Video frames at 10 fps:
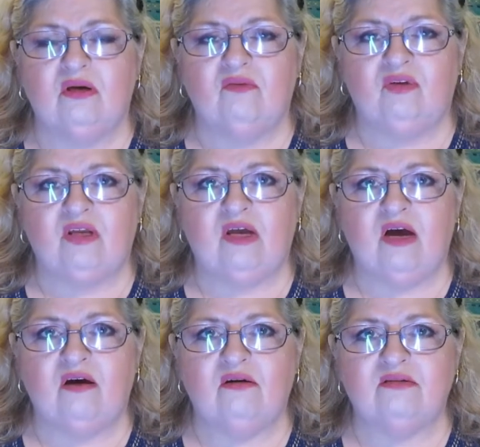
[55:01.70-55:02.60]

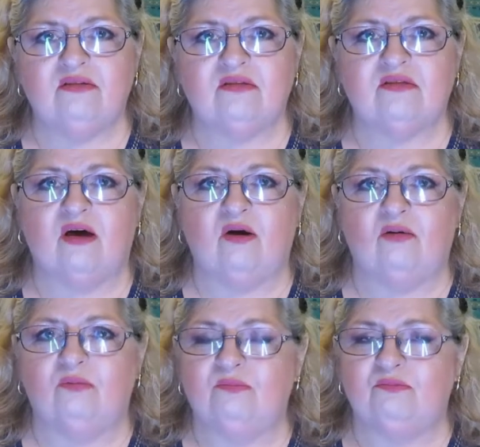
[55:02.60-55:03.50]
videos.
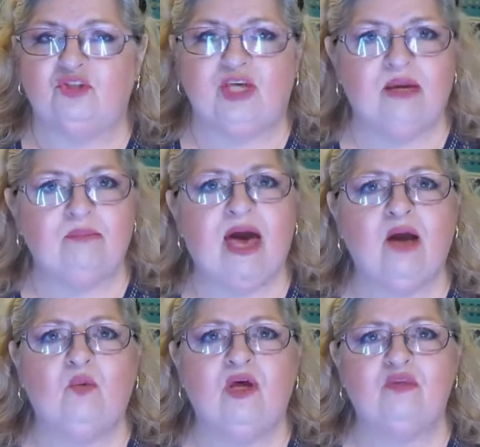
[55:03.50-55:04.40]
So check
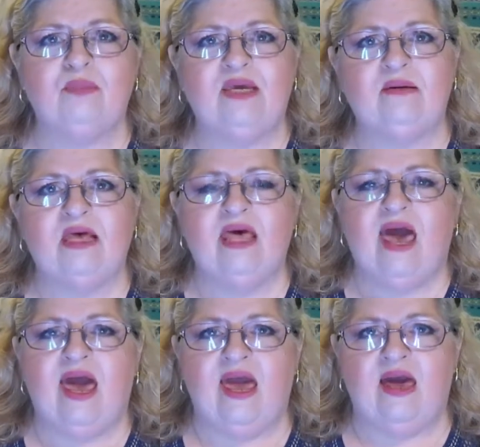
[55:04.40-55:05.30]
back with me
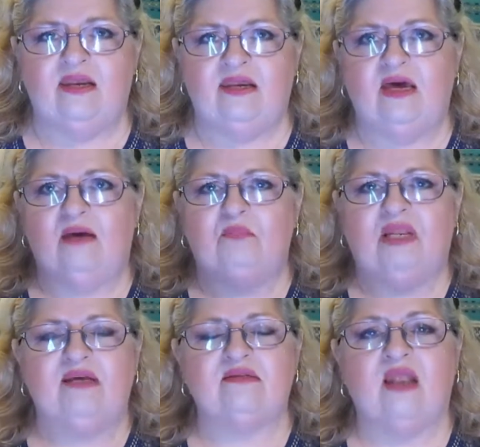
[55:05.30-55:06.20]
and uh,
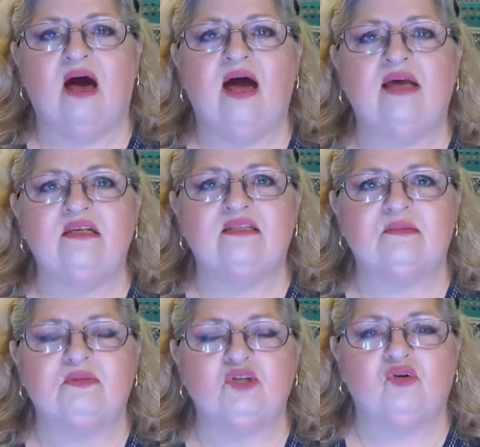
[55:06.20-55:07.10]
please like and
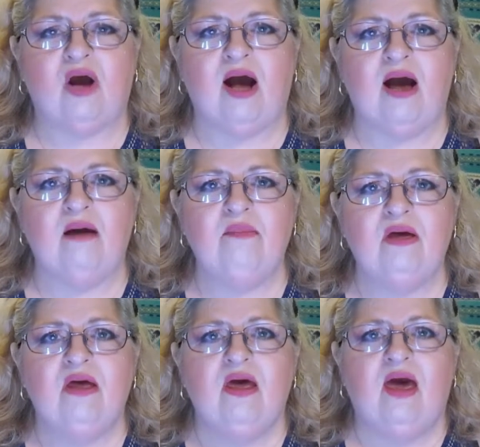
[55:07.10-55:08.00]
subscribe
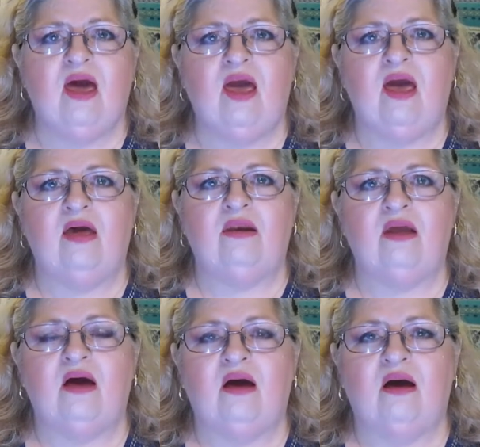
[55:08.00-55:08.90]
and
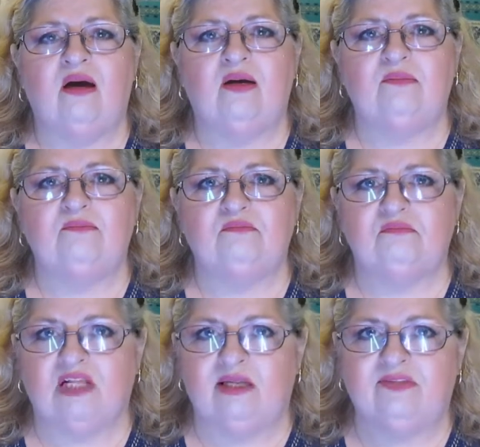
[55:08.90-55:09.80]
uh,
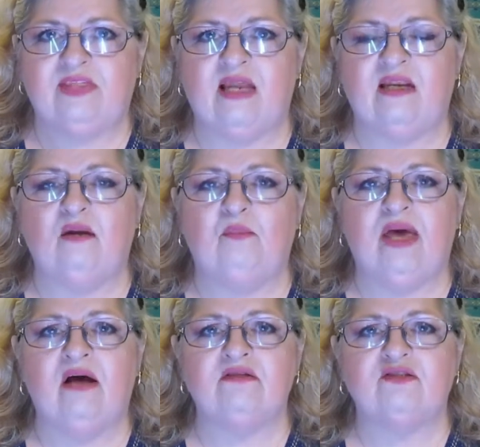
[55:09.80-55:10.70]
click that little
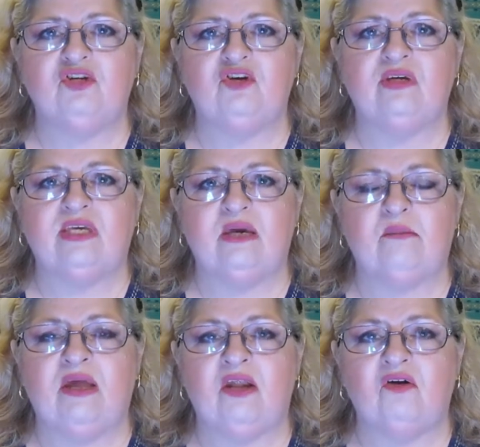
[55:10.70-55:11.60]
bell so you can get
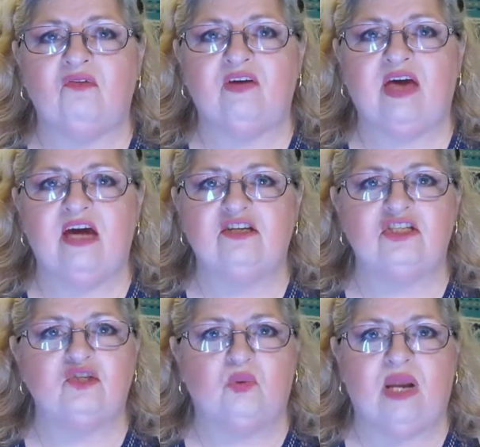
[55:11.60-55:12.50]
my
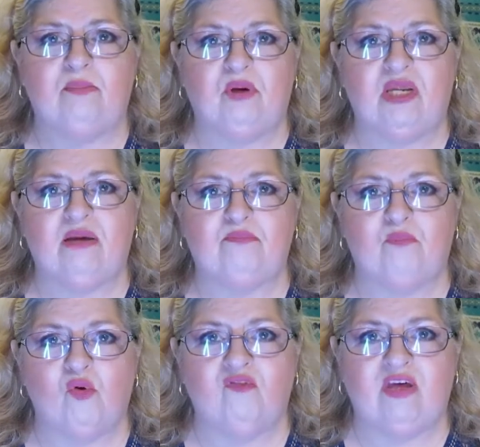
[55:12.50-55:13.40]
notifications when I put up
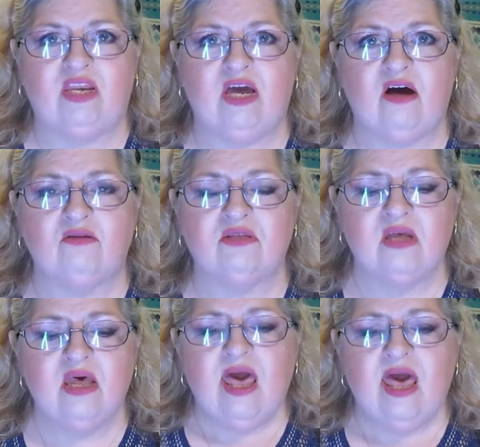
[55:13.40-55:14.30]
more videos.
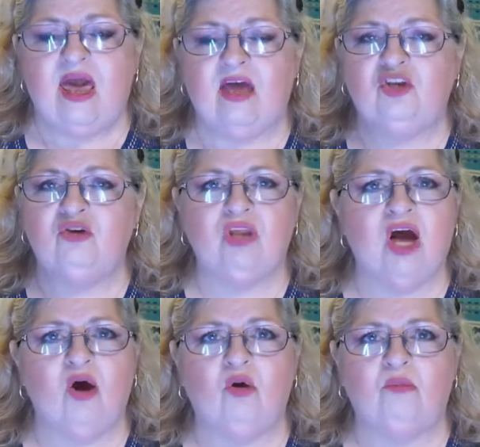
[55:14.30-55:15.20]
And you
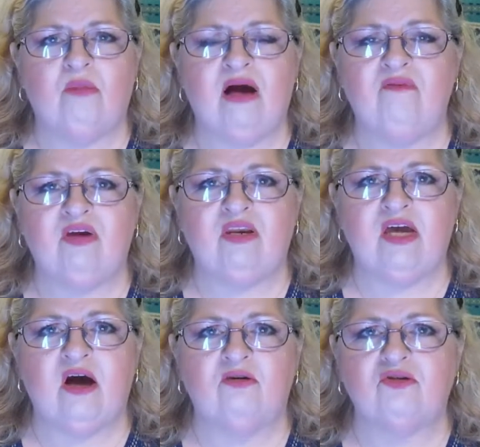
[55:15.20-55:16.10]
know, my
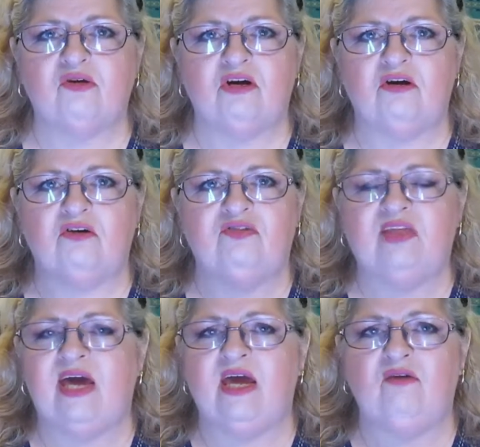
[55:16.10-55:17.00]
videos are,
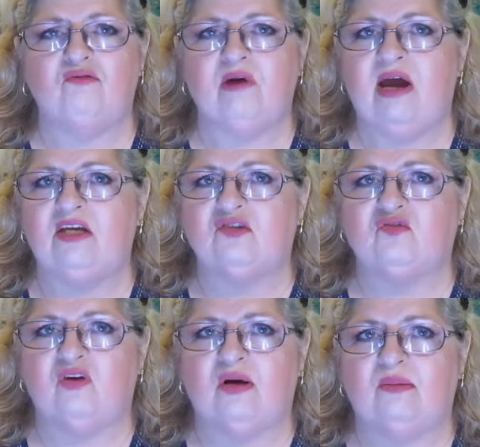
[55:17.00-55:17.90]
they range
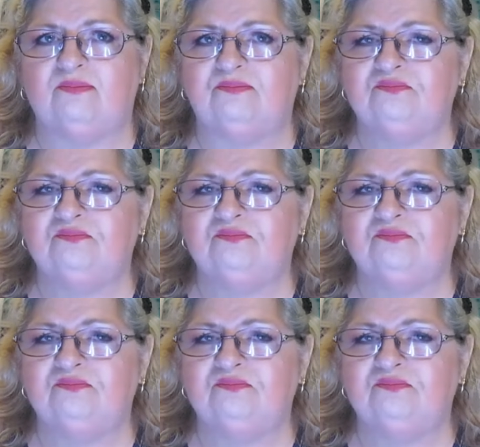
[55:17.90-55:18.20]
from